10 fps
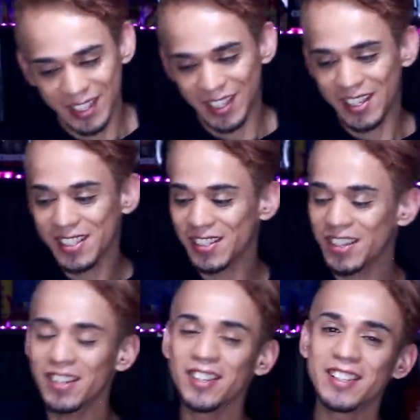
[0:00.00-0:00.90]
It is
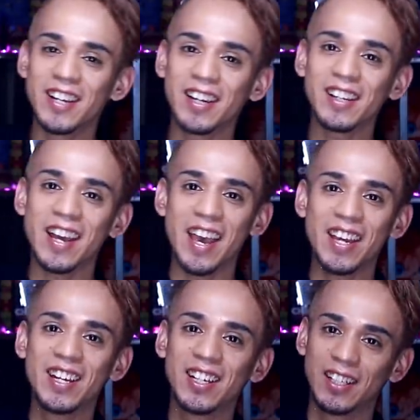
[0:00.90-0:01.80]
none other than a
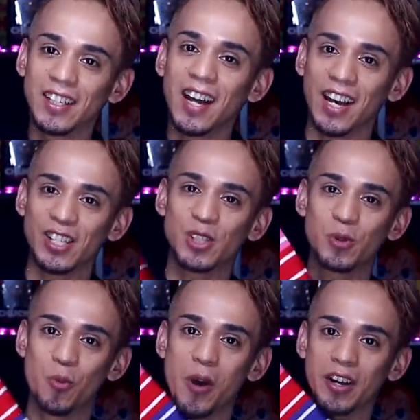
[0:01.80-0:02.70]
good guy
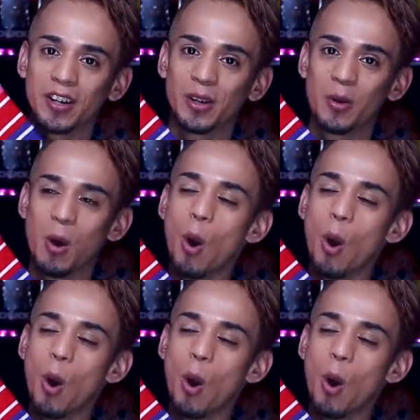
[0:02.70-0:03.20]
sweater.